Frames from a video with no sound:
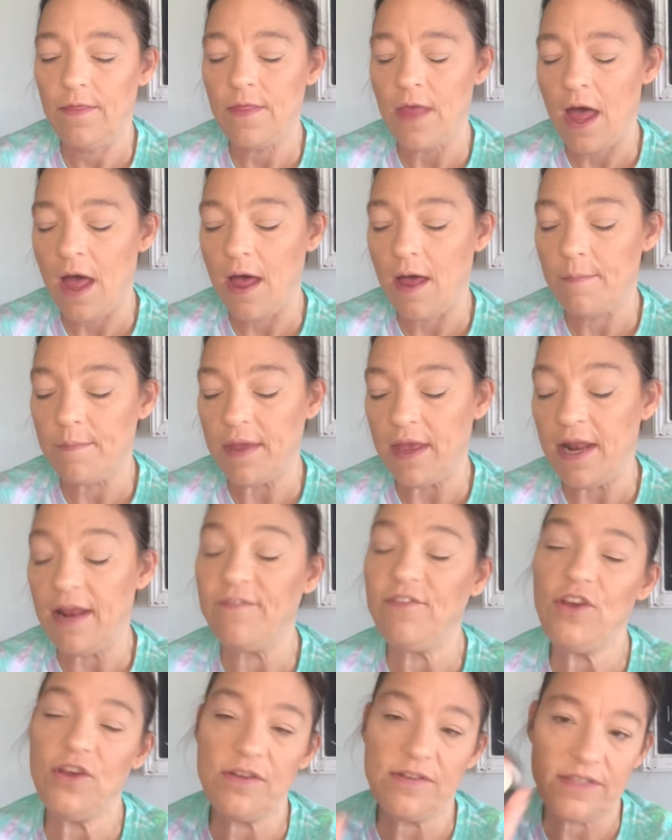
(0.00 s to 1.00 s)
and
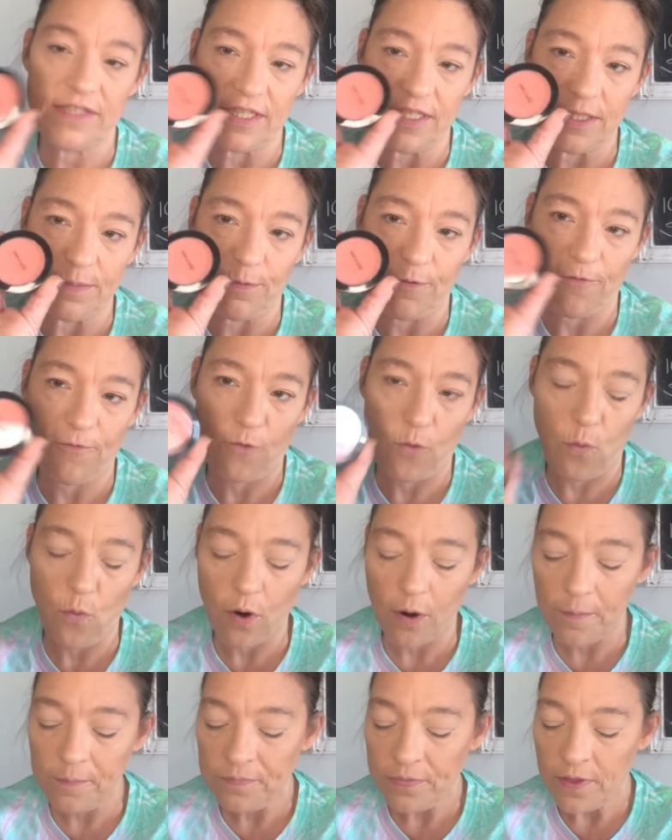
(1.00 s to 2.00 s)
I've used this
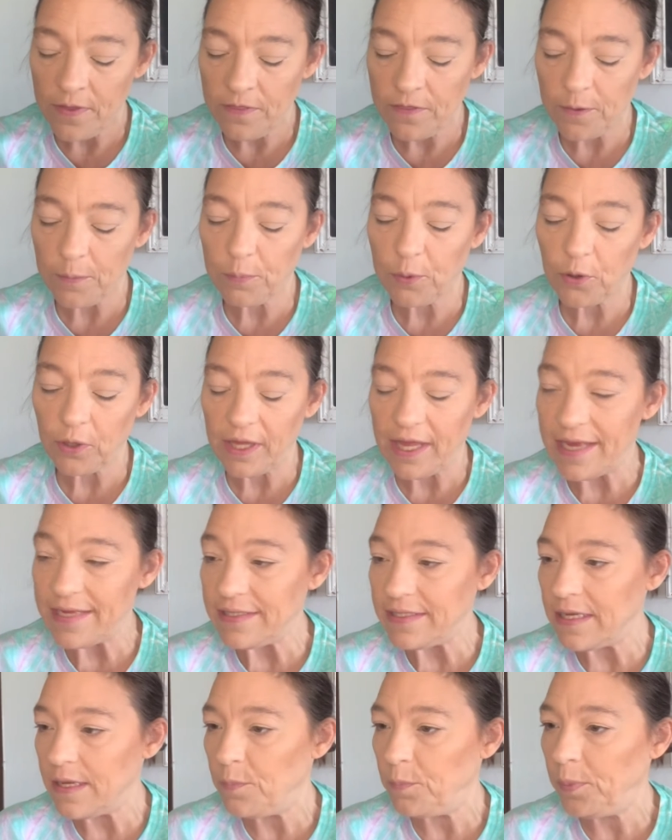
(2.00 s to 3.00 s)
before, the
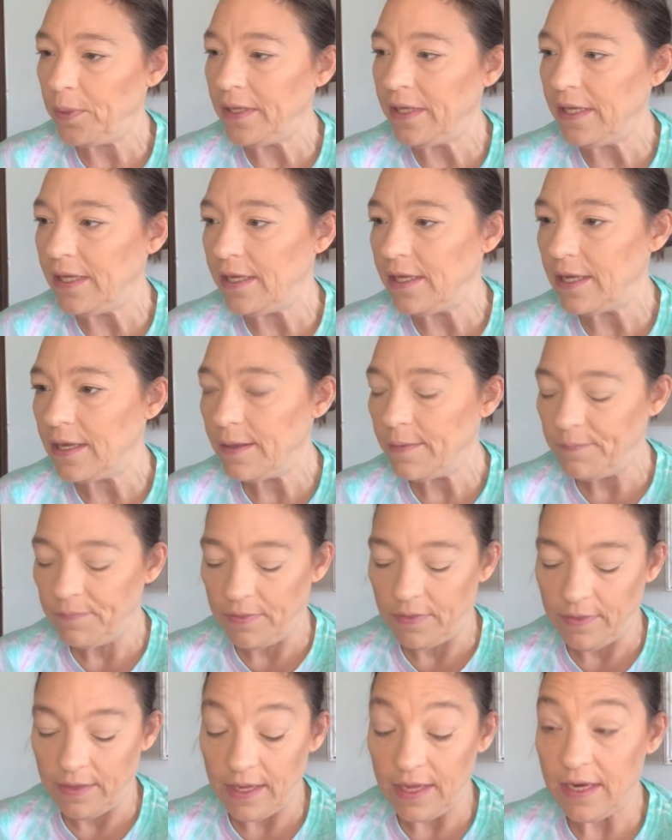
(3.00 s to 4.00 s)
Pearlescent Pink.
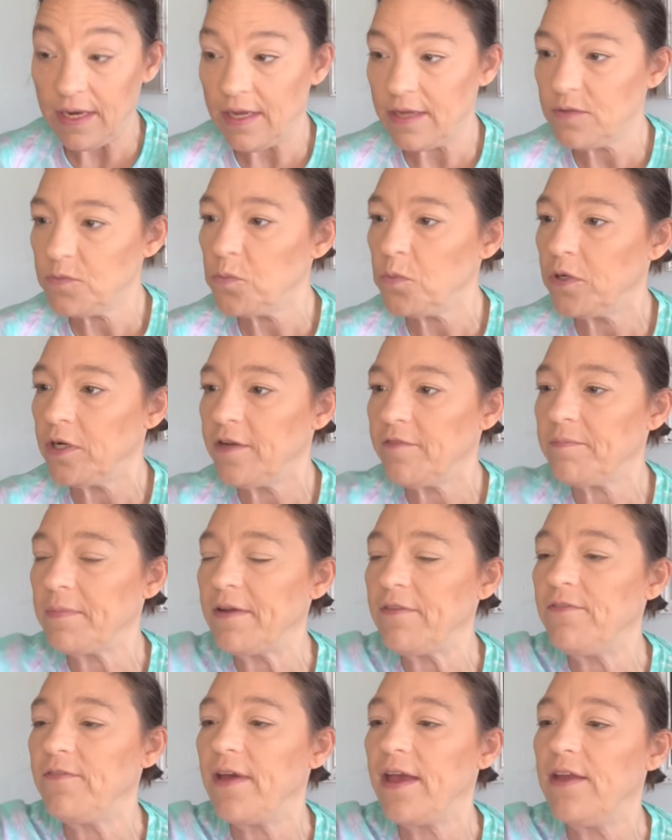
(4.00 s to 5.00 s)
It is one of
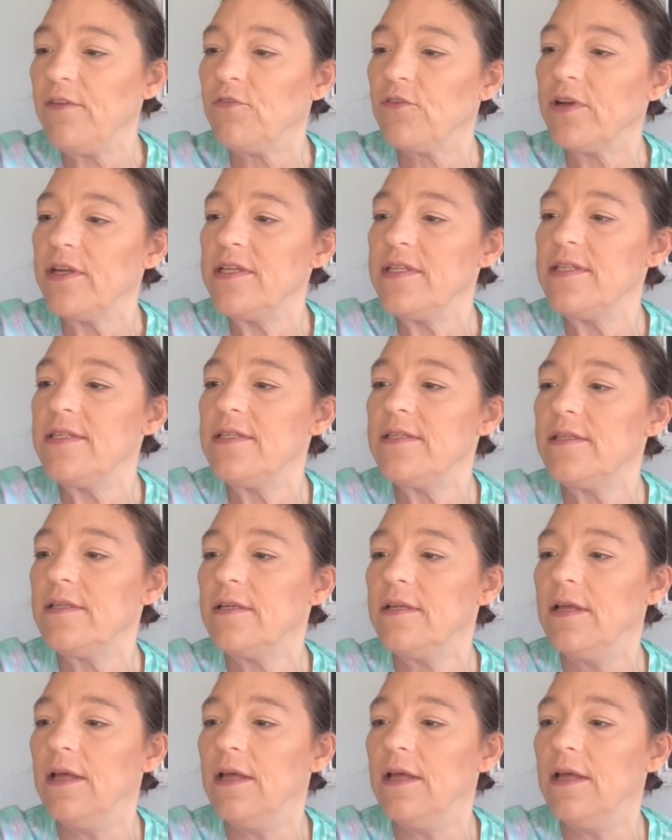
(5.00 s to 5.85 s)
my favorites.